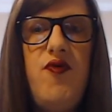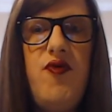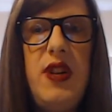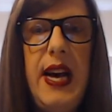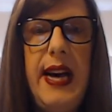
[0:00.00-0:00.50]

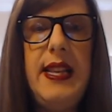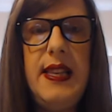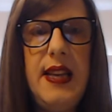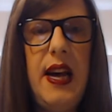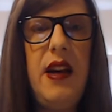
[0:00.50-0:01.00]
task
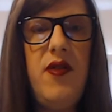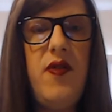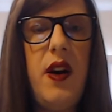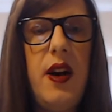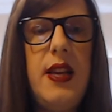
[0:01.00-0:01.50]
of
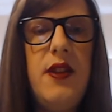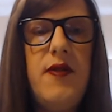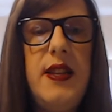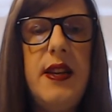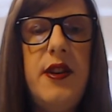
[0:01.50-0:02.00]
audience
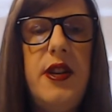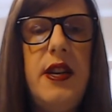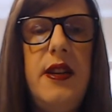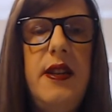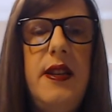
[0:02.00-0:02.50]

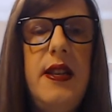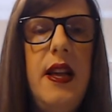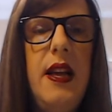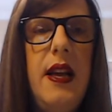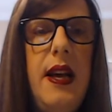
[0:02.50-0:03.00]
researchers
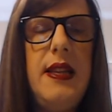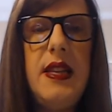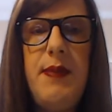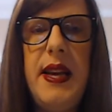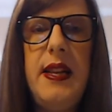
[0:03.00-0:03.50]
has
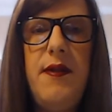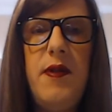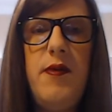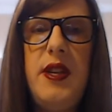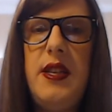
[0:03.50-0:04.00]
expanded
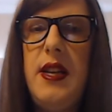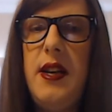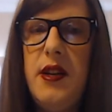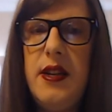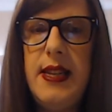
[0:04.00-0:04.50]
from just
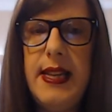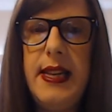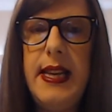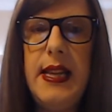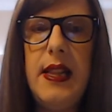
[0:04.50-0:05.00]

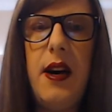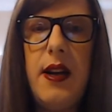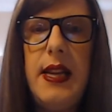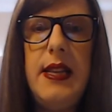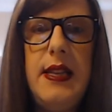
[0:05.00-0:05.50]
understanding the
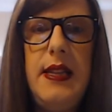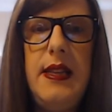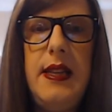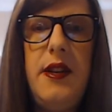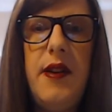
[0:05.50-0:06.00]
audience's
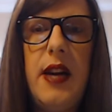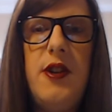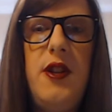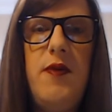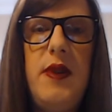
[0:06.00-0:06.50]

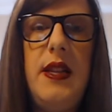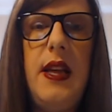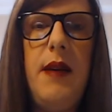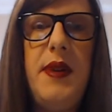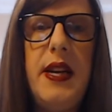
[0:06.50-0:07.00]
interactions with a
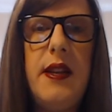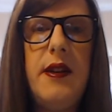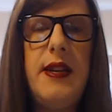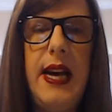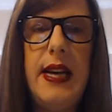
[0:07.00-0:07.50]
particular
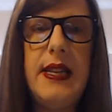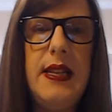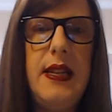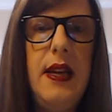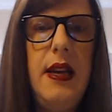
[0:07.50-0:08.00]

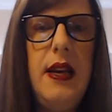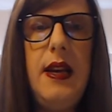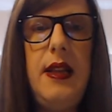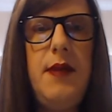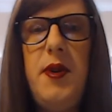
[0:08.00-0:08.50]
text
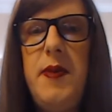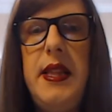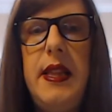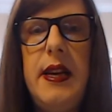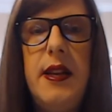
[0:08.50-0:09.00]
in the moment
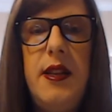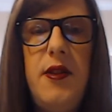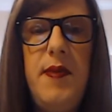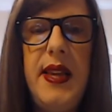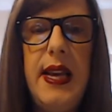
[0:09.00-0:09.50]
that they're
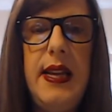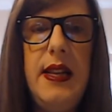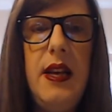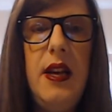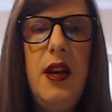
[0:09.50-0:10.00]
consuming it,
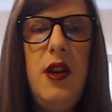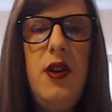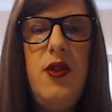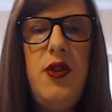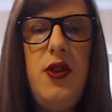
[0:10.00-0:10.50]

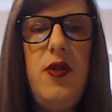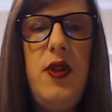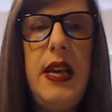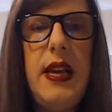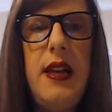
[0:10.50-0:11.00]
to
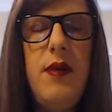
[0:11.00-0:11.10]
the